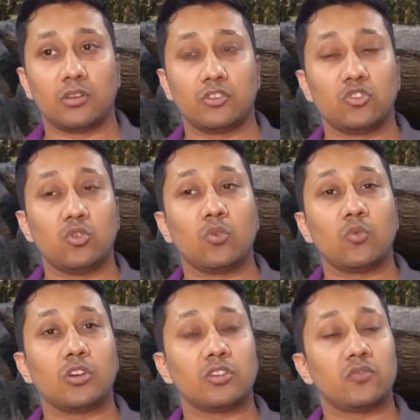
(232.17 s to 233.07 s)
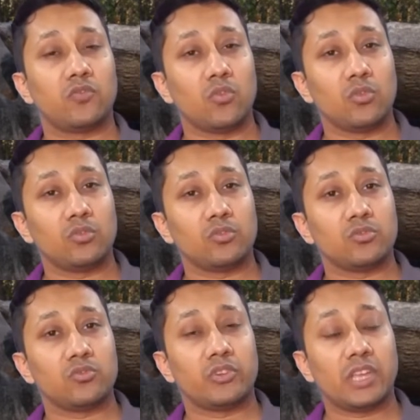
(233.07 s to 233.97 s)
you don't want your phone
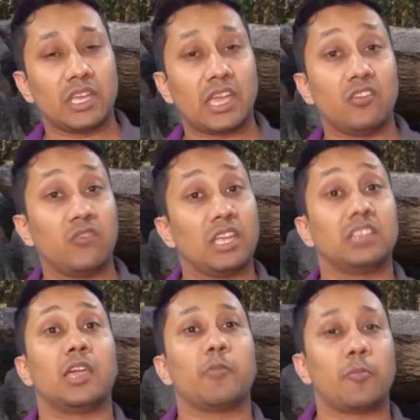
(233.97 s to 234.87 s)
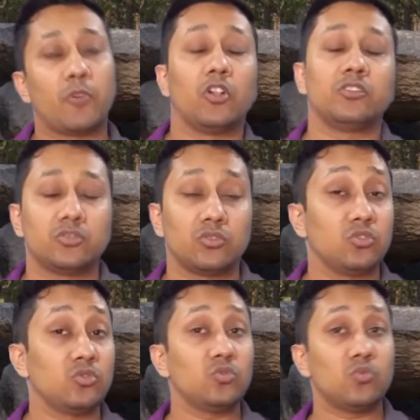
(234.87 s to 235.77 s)
to ring and wake them up also.
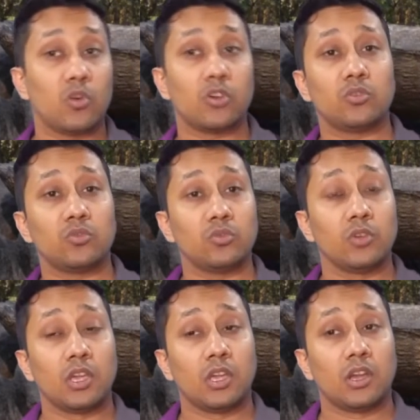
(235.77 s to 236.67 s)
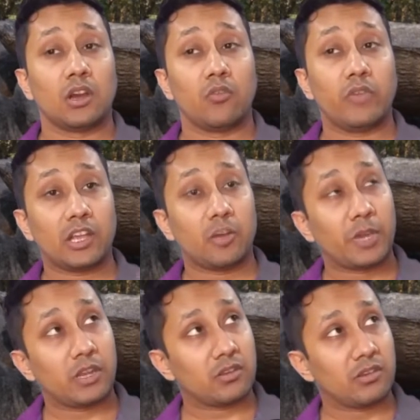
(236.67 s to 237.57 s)
You want to wake up
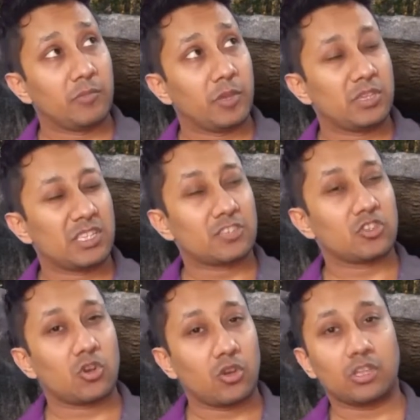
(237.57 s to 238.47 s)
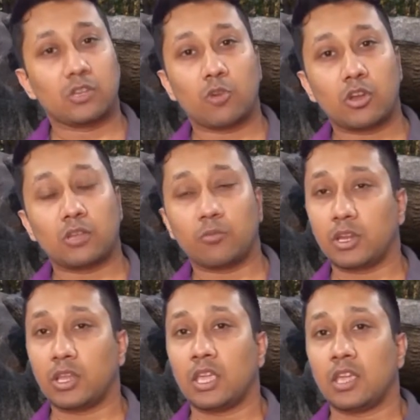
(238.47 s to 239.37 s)
at maybe 6 o'clock in the morning,
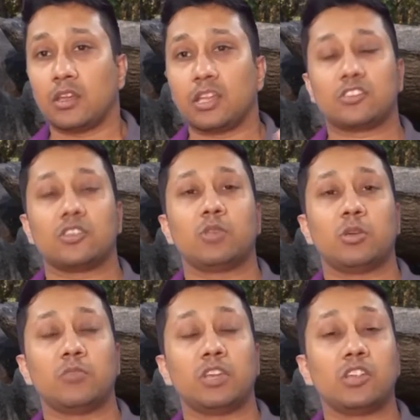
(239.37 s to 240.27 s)
but rest of them